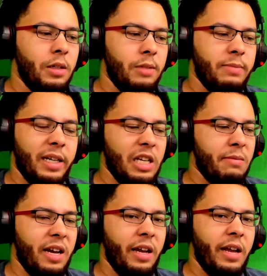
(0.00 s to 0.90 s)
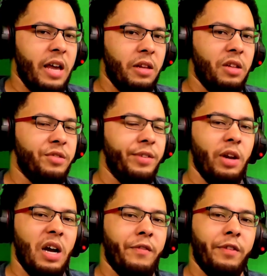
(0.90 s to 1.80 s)
By the time I edit this video,
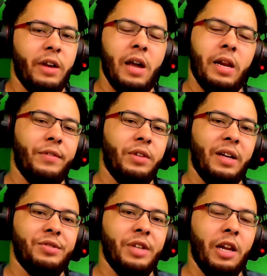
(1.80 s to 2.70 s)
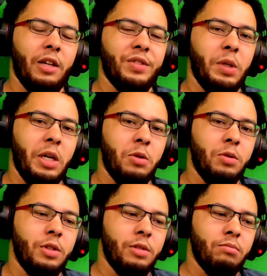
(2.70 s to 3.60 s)
I've forgotten everything I've said in this video.
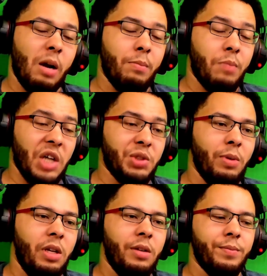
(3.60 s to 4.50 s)
Possibly.